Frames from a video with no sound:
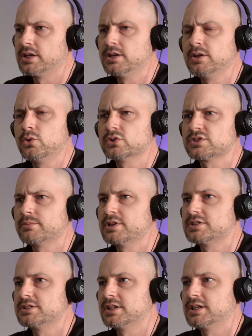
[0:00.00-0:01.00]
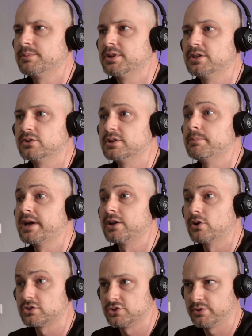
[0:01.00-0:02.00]
He also mentions that him and Nilda may
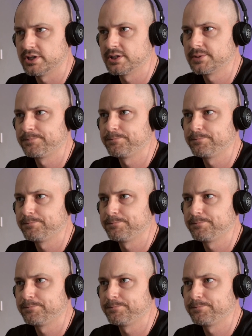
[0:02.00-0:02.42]
not drink,